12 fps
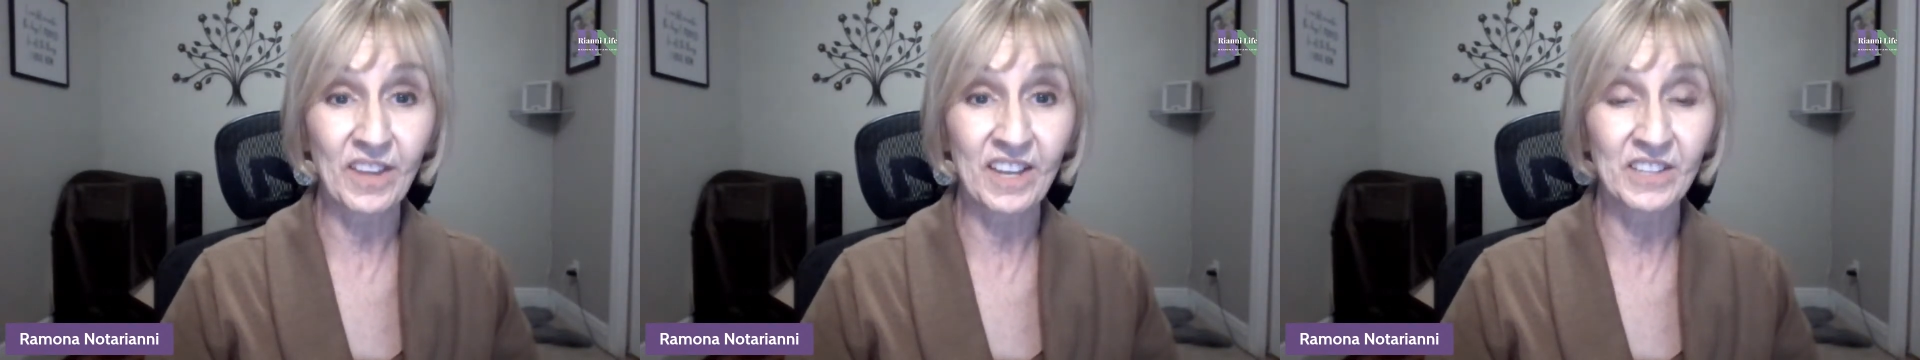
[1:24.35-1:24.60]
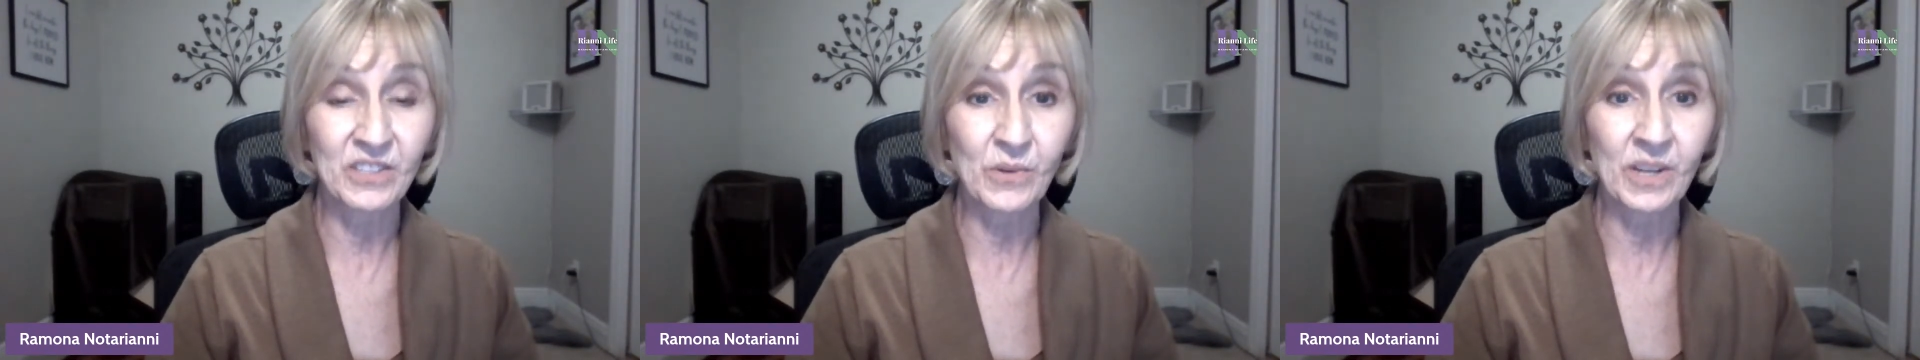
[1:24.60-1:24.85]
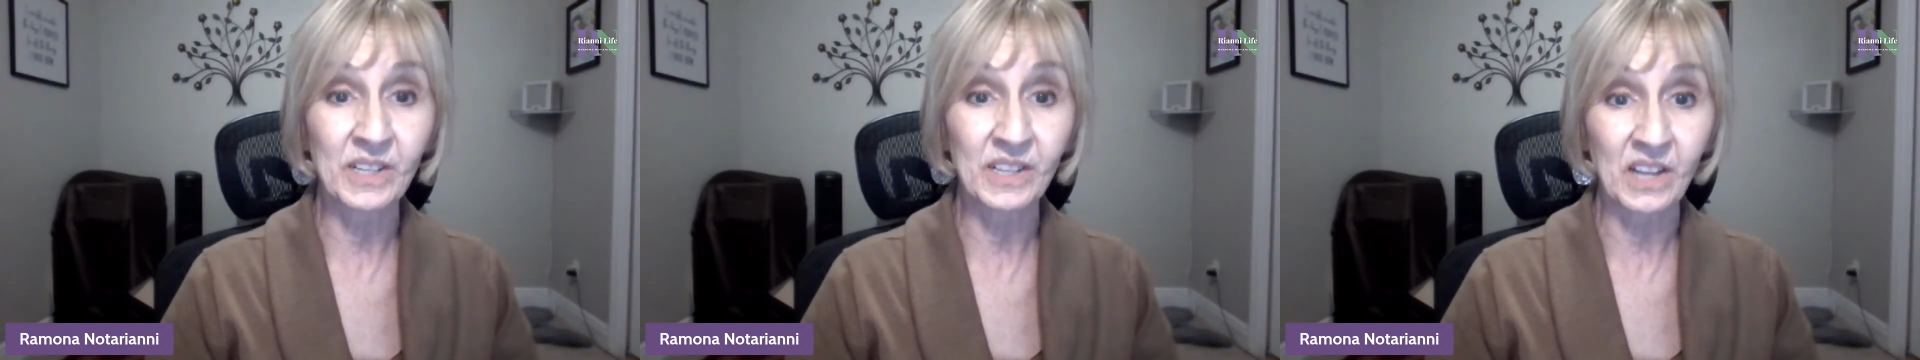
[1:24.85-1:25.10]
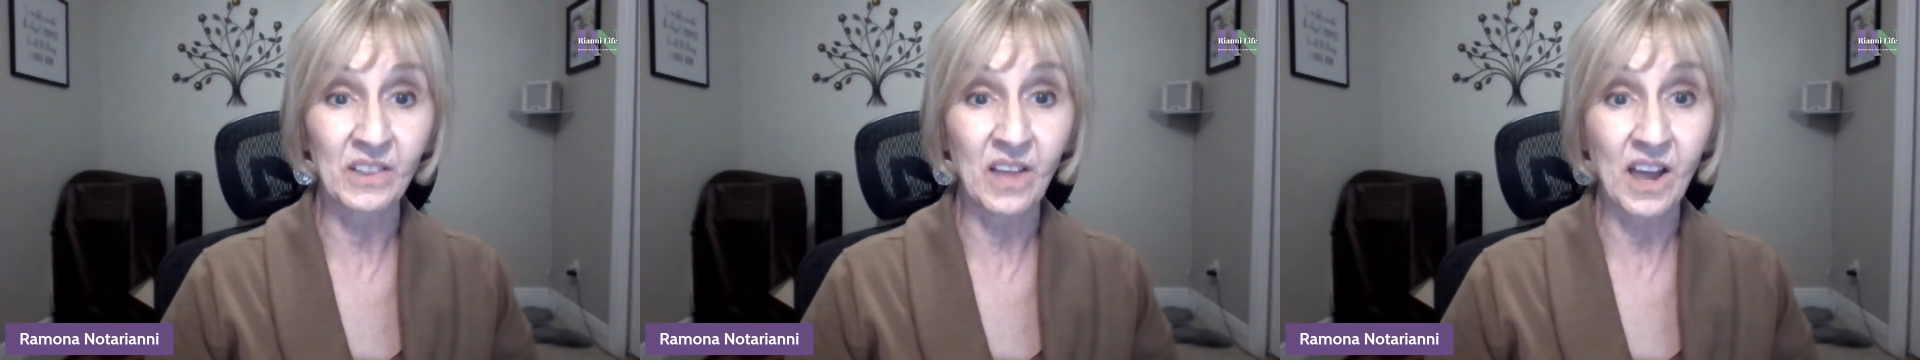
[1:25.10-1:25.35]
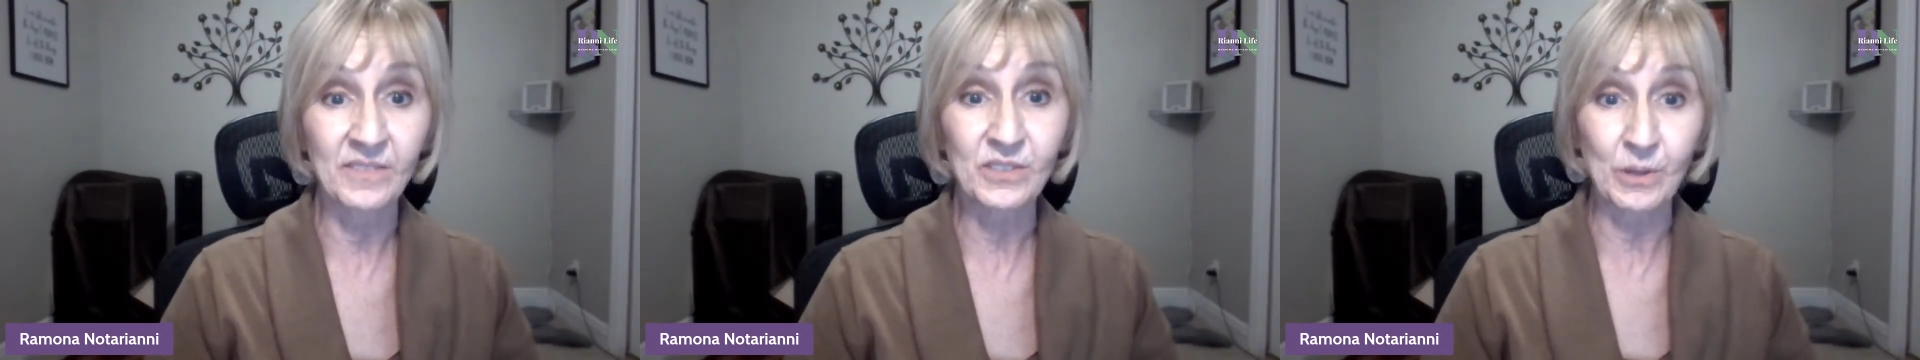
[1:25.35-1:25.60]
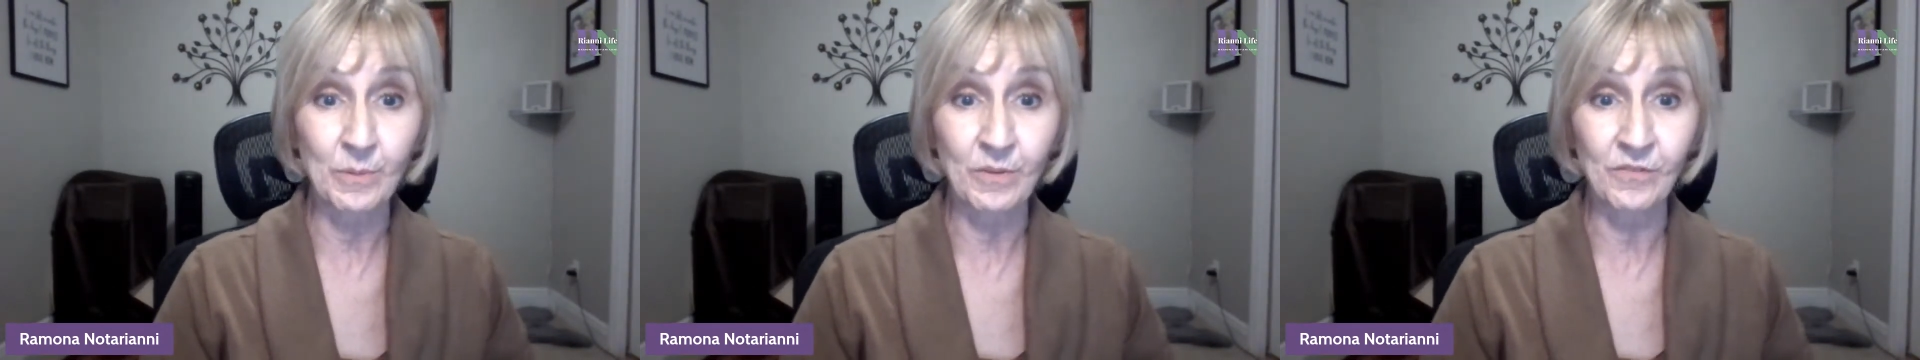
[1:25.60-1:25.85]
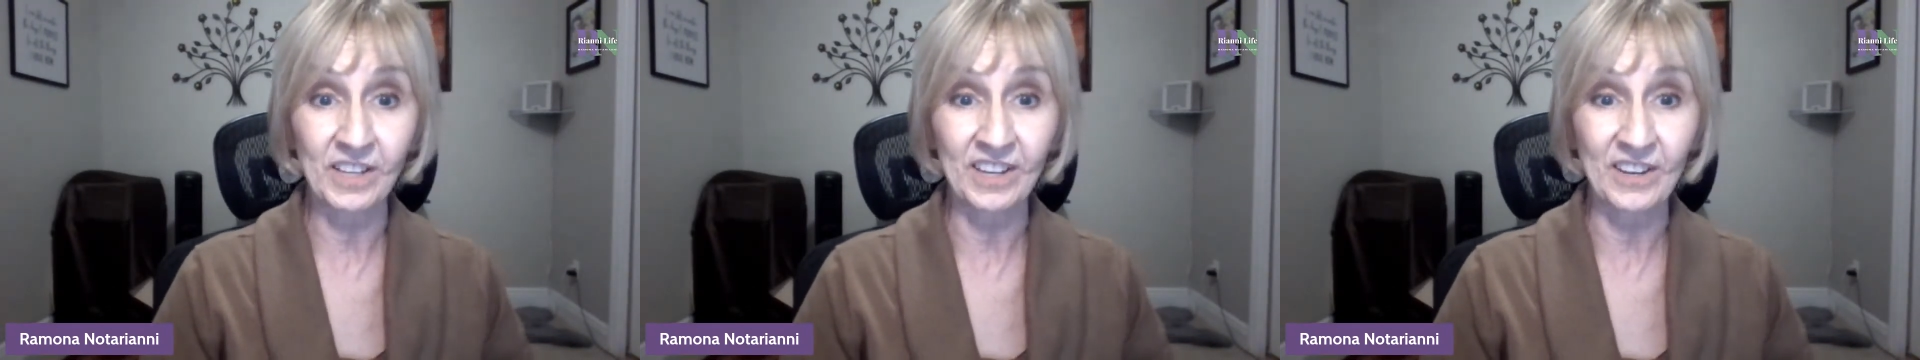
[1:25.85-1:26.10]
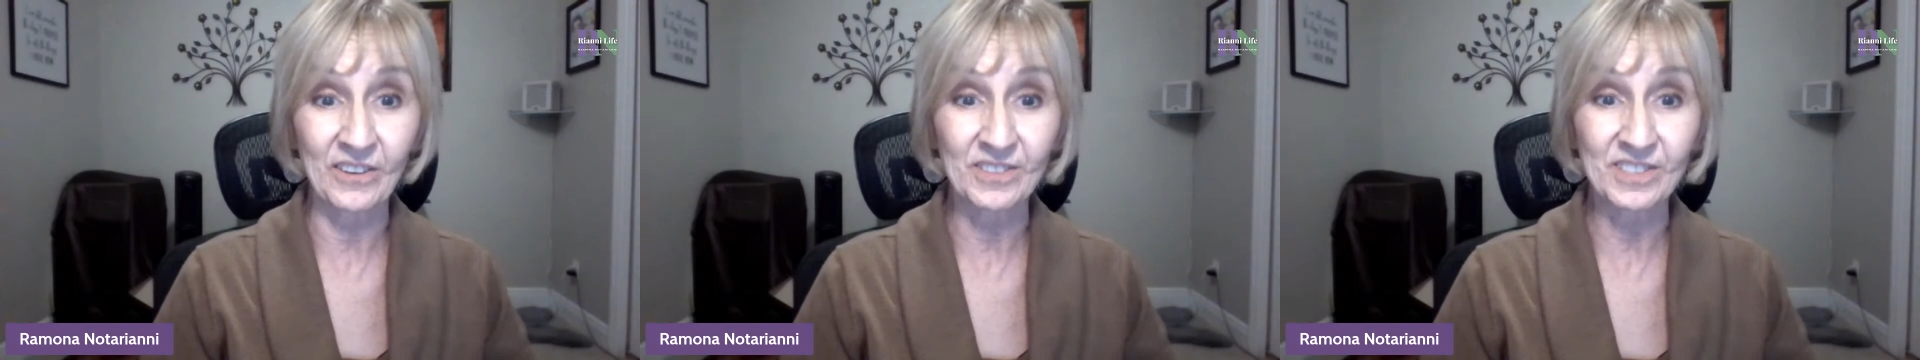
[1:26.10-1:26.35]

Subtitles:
in doing live streaming videos?